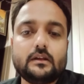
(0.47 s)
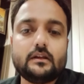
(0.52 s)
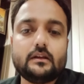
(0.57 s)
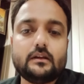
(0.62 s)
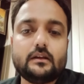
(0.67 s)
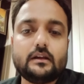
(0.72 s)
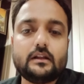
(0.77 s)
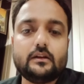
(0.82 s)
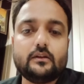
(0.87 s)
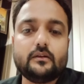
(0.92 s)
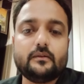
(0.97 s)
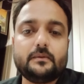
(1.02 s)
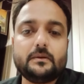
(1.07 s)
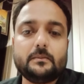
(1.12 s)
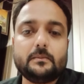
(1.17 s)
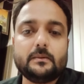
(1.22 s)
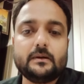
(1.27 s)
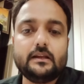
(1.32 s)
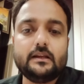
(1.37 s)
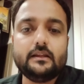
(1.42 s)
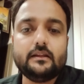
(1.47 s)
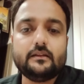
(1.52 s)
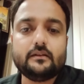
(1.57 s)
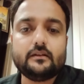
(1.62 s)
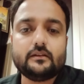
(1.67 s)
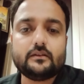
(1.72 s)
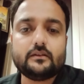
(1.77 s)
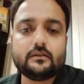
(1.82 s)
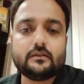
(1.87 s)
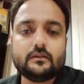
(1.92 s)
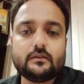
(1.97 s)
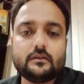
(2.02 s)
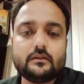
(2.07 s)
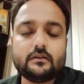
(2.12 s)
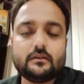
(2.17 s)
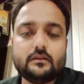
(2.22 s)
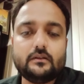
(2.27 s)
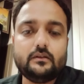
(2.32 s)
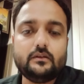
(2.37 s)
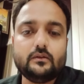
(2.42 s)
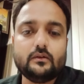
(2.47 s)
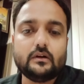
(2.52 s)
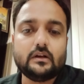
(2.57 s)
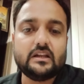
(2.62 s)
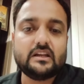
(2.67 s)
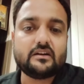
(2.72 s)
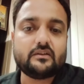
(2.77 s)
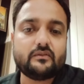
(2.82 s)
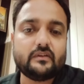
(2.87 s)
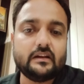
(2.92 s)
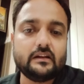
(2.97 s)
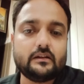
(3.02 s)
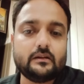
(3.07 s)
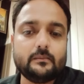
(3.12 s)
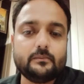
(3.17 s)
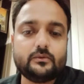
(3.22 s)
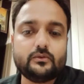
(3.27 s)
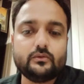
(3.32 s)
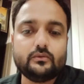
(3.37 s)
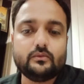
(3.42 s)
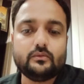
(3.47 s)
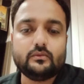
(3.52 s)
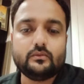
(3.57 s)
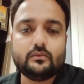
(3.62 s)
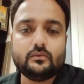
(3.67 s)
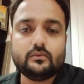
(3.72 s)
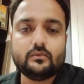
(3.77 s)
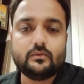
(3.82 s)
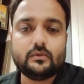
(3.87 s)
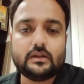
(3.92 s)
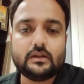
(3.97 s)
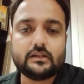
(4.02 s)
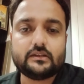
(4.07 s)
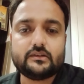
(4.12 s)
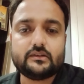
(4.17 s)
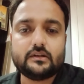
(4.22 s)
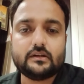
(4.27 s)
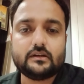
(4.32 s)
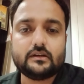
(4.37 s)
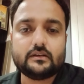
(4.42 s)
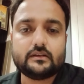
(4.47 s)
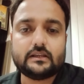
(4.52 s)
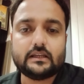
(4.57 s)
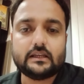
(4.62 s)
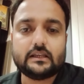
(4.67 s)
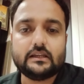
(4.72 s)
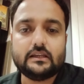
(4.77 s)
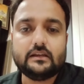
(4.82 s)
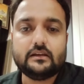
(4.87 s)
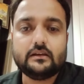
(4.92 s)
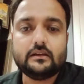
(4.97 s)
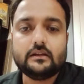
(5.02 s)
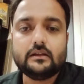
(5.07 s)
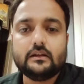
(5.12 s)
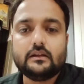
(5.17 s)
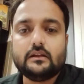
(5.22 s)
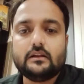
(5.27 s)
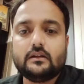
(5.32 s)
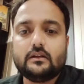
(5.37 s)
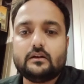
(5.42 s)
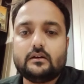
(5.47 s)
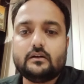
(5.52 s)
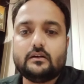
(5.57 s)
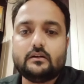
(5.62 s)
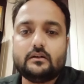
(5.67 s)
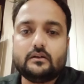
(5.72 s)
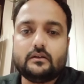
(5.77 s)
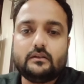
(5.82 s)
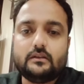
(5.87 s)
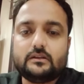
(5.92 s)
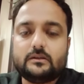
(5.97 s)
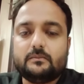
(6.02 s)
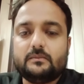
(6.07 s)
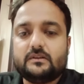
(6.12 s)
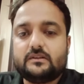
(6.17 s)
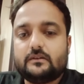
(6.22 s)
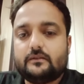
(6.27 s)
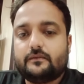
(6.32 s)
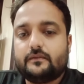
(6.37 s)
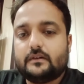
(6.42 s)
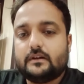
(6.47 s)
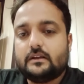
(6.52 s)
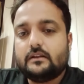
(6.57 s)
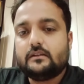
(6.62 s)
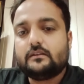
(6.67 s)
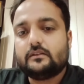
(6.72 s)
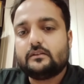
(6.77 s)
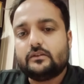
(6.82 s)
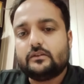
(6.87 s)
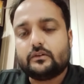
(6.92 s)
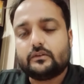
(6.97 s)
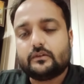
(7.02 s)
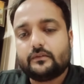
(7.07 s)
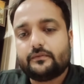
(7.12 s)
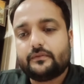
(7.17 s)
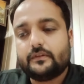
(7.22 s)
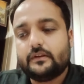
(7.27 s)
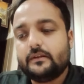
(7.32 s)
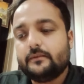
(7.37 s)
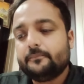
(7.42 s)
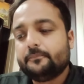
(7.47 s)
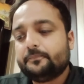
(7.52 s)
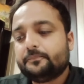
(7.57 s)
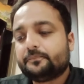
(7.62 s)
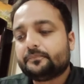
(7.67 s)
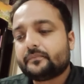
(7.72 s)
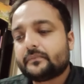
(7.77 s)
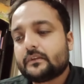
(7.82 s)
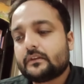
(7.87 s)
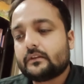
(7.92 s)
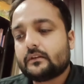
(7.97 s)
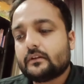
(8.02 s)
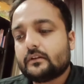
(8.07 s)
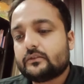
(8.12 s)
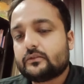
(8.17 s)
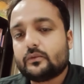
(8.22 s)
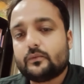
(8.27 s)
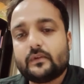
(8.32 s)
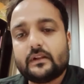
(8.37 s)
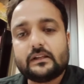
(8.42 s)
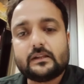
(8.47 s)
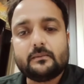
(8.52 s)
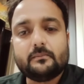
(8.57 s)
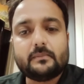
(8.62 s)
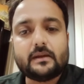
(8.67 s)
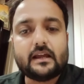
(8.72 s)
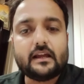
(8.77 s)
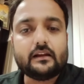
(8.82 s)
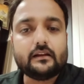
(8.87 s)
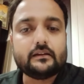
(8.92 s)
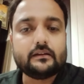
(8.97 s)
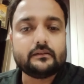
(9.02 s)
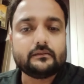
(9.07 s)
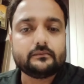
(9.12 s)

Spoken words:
Hello, everybody. You all are welcome to lecture second on semester first geography. So, welcome back.